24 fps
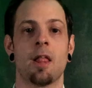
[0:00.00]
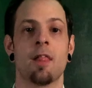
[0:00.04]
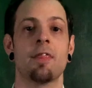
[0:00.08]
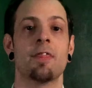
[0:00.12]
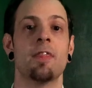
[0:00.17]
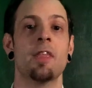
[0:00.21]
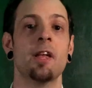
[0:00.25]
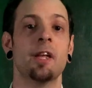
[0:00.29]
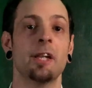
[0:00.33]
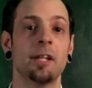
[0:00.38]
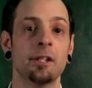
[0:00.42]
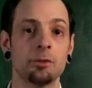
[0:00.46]

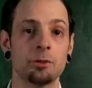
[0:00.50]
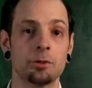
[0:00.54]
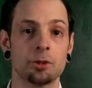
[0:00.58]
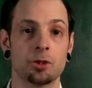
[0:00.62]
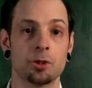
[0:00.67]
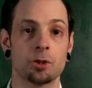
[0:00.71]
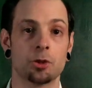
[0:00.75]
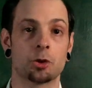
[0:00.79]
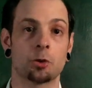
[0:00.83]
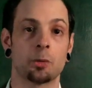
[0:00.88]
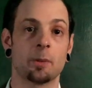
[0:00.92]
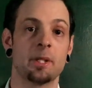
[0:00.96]
The
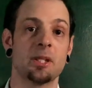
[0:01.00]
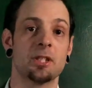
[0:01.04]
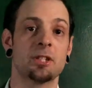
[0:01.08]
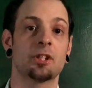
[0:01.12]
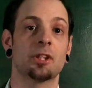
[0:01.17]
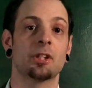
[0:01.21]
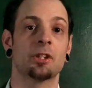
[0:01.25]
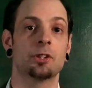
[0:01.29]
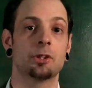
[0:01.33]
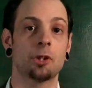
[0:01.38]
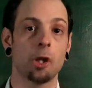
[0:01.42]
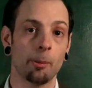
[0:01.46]
Hilton twins
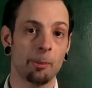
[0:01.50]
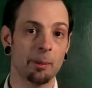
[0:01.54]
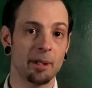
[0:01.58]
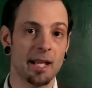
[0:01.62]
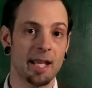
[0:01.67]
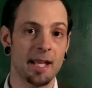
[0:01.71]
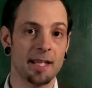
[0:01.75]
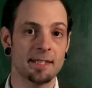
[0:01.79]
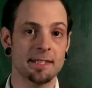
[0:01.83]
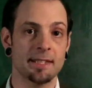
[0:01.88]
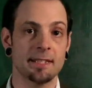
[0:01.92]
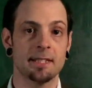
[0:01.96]

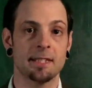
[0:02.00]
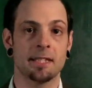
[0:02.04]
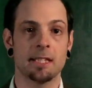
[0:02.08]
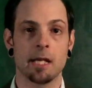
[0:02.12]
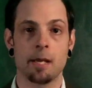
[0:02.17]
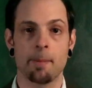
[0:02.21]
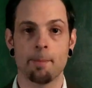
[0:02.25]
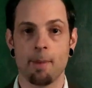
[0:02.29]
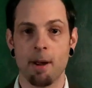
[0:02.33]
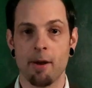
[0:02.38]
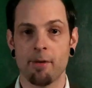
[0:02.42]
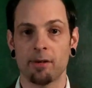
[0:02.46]
dominated the
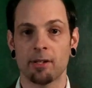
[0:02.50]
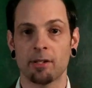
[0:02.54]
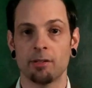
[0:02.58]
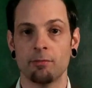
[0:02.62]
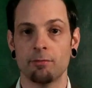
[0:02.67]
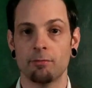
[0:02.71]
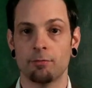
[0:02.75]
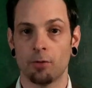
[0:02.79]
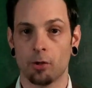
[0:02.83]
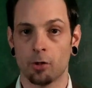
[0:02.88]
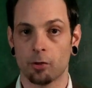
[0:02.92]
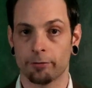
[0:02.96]
American
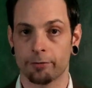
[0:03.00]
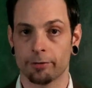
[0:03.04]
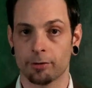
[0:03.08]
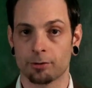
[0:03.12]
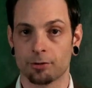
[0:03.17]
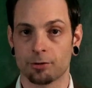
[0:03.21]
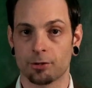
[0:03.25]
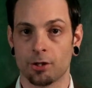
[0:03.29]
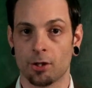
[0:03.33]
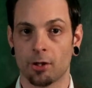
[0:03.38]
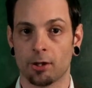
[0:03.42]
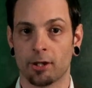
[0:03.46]
vaudeville
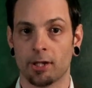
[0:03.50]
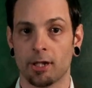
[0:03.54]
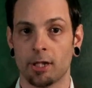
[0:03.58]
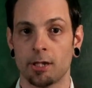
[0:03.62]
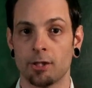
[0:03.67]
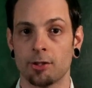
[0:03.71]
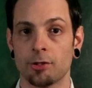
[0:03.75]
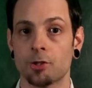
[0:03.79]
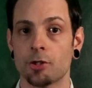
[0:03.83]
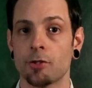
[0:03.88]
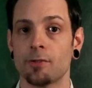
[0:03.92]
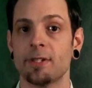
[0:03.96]

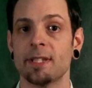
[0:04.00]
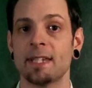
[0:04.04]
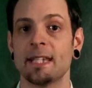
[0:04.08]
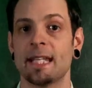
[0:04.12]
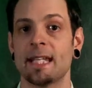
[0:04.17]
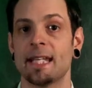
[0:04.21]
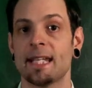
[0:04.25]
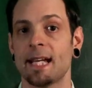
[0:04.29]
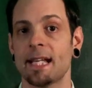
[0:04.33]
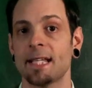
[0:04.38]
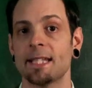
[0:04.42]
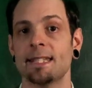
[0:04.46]
circuit during the
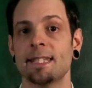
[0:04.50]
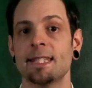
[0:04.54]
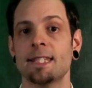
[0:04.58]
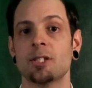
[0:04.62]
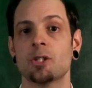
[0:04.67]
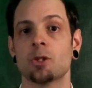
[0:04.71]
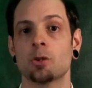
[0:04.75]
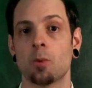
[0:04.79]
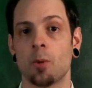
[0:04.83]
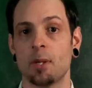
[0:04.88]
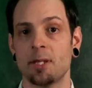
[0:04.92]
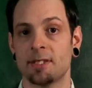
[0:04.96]

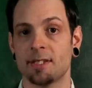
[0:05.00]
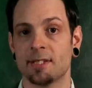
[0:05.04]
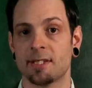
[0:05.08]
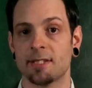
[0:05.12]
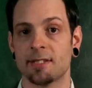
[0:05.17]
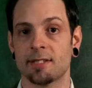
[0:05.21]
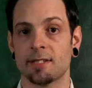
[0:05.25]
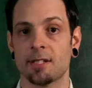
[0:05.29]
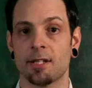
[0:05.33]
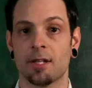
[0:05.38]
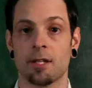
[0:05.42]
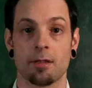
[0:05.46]

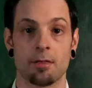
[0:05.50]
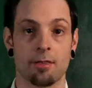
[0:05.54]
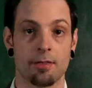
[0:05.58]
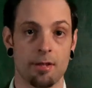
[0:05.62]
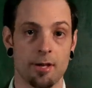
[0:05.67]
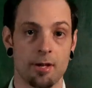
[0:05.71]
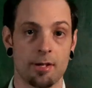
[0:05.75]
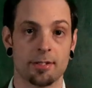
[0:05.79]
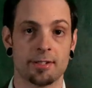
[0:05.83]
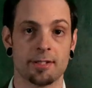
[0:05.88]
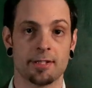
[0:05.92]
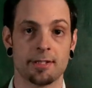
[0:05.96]
1920s and
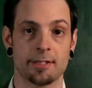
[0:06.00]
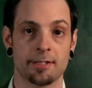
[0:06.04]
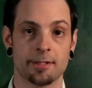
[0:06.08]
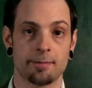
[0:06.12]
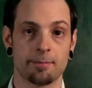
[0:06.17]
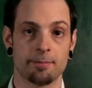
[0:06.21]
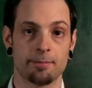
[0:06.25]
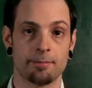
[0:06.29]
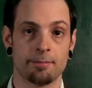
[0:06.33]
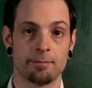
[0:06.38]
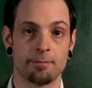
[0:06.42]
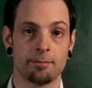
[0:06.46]
30s.
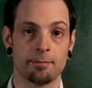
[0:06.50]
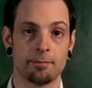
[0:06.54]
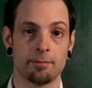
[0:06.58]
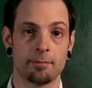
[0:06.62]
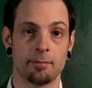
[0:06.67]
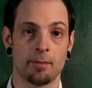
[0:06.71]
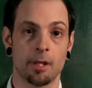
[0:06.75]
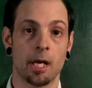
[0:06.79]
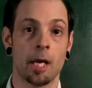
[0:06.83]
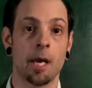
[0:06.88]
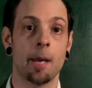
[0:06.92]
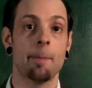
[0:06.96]

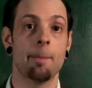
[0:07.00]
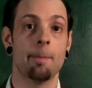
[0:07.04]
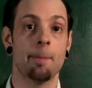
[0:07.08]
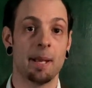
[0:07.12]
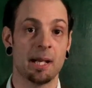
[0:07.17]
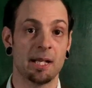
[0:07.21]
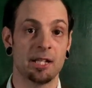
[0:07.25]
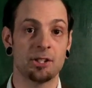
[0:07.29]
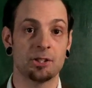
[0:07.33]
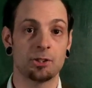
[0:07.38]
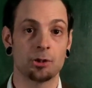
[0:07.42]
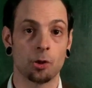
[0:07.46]

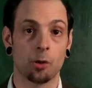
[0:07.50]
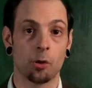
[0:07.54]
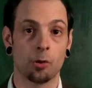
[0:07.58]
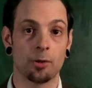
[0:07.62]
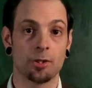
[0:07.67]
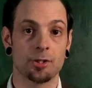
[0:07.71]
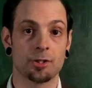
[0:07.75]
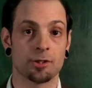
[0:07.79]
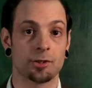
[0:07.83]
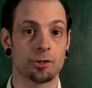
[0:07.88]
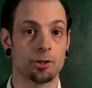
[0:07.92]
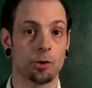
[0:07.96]
Many
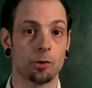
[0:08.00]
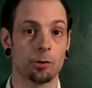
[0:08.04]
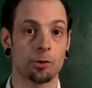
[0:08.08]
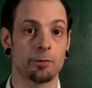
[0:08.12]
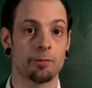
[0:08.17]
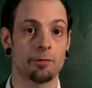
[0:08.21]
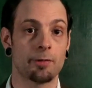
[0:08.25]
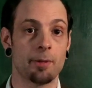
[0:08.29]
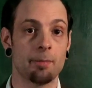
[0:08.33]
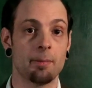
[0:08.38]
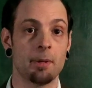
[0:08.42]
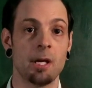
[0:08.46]
stories are told of
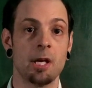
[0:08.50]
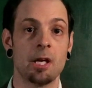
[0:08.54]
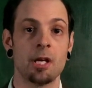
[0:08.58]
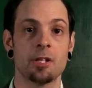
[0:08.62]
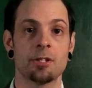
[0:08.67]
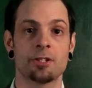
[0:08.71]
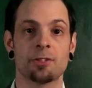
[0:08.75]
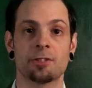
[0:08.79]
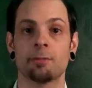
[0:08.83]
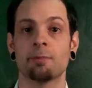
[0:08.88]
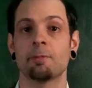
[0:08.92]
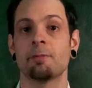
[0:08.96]
them,
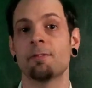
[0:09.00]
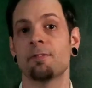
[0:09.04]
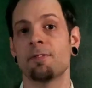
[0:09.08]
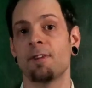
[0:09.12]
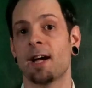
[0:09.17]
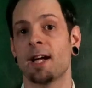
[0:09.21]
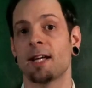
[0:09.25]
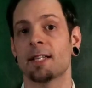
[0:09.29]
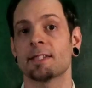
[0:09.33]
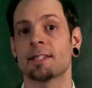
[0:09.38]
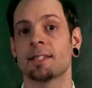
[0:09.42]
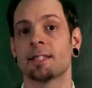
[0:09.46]
some
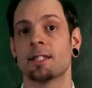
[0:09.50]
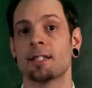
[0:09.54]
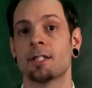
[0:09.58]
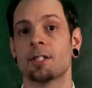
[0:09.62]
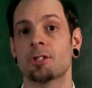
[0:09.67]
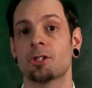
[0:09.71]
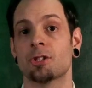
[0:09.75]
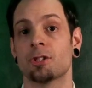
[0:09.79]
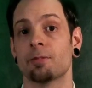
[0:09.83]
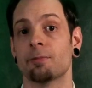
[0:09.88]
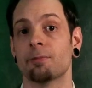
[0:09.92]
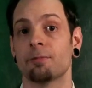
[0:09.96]
fact,
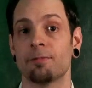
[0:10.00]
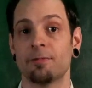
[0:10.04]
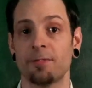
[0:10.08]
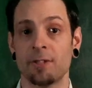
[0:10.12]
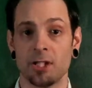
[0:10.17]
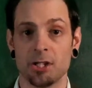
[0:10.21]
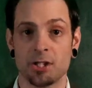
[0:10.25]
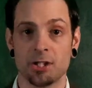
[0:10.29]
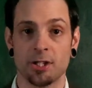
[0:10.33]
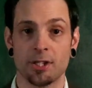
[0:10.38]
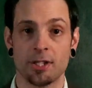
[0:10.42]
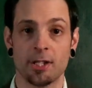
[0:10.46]
some
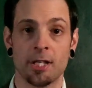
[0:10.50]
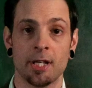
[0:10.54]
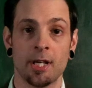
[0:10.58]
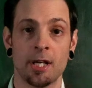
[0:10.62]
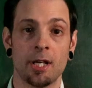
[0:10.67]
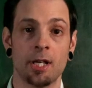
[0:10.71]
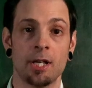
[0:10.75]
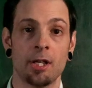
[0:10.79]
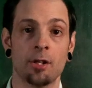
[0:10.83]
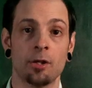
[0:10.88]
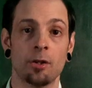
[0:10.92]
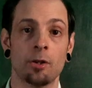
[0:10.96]
fiction,
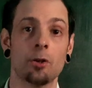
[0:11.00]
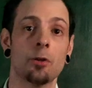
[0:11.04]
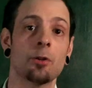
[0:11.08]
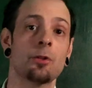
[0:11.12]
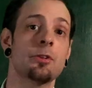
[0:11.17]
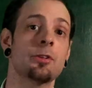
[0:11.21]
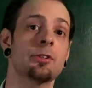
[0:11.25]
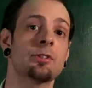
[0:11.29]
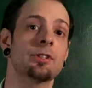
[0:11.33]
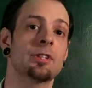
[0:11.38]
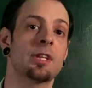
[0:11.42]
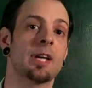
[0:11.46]

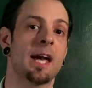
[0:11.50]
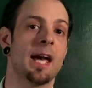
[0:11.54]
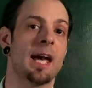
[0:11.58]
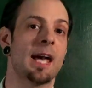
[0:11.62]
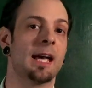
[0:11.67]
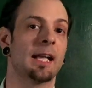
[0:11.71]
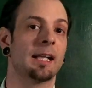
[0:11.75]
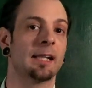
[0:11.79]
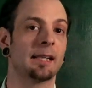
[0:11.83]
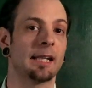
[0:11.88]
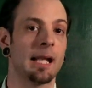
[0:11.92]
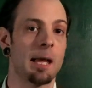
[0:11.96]
others
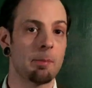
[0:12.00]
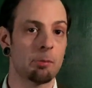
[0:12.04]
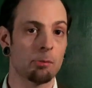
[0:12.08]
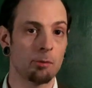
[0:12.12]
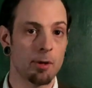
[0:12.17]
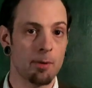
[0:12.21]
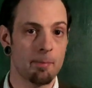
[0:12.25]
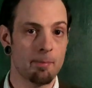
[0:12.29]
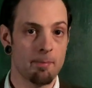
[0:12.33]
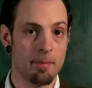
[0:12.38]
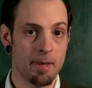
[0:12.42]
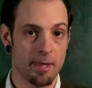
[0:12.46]

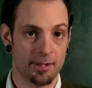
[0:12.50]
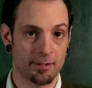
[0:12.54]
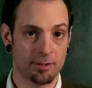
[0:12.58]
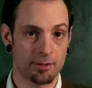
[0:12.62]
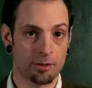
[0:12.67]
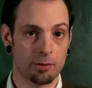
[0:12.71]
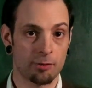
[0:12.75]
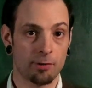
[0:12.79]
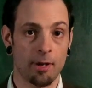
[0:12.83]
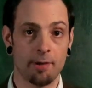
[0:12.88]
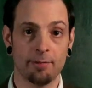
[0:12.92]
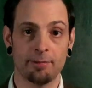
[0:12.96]
elaborate myths
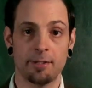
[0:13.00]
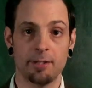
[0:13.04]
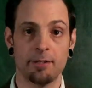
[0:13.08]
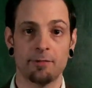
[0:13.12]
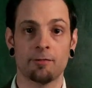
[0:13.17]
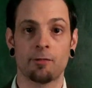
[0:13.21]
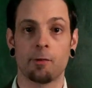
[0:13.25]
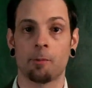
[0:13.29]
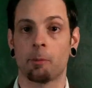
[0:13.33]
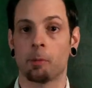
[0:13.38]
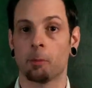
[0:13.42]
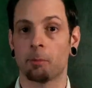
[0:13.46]
crafted
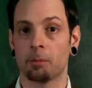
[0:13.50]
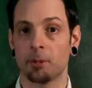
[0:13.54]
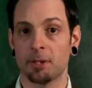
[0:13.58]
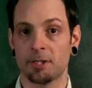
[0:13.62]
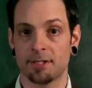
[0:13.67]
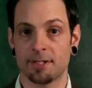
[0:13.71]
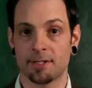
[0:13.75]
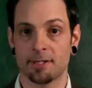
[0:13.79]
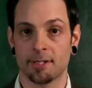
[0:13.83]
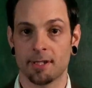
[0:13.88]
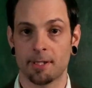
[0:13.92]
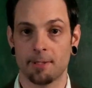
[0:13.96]
for
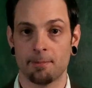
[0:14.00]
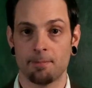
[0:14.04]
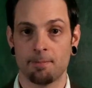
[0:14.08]
publicity.